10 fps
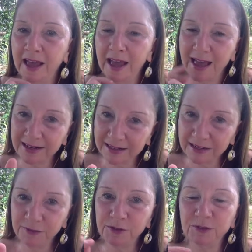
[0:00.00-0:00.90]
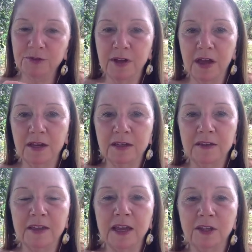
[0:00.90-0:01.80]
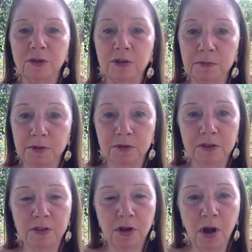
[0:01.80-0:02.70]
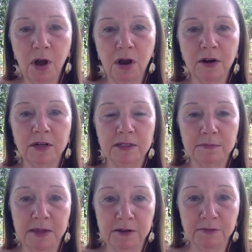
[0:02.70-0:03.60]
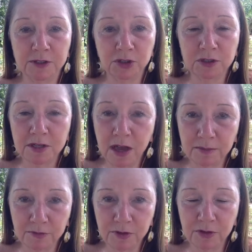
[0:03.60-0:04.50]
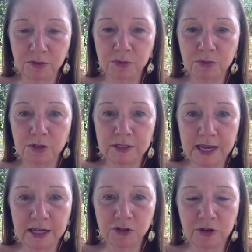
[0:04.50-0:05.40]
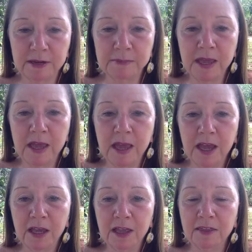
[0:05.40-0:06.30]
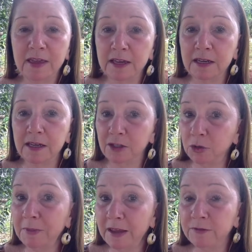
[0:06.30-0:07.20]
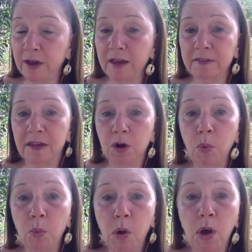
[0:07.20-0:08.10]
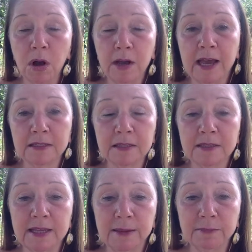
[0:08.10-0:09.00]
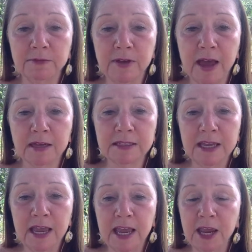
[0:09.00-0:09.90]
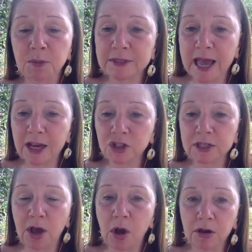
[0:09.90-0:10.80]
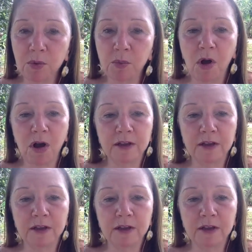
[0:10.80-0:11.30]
And if you find that your commute in the car is beneficial time for you to daydream, then you may find that a walk has the same effect. It was actually on a walk